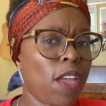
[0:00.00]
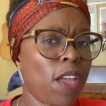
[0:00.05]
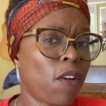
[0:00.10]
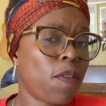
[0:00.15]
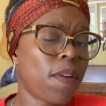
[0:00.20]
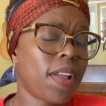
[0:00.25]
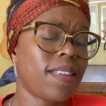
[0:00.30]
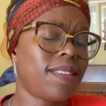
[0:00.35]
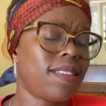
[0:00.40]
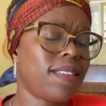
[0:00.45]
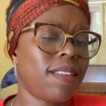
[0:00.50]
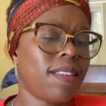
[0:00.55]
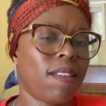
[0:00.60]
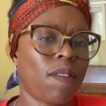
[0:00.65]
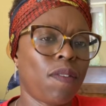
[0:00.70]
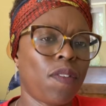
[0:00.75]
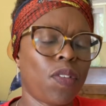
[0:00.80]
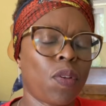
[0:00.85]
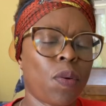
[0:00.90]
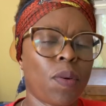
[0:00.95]

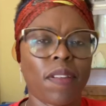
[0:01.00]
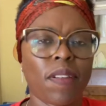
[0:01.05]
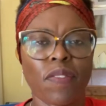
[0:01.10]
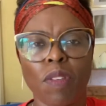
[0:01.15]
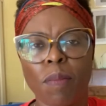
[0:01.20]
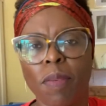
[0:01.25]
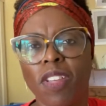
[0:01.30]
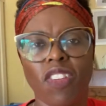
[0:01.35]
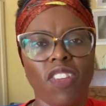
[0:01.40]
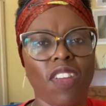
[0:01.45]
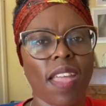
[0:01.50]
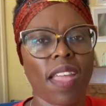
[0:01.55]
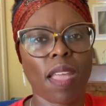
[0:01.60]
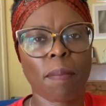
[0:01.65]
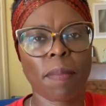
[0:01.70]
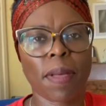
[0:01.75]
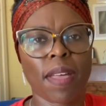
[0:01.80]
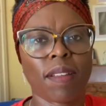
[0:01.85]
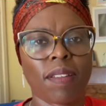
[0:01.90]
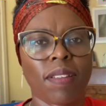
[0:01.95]
aggressive. You don't have to be shy
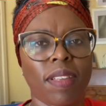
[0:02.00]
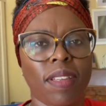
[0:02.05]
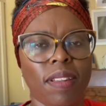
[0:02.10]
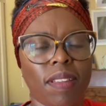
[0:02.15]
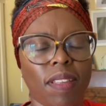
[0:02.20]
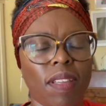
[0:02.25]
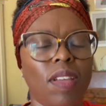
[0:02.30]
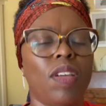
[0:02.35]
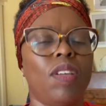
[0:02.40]
about it.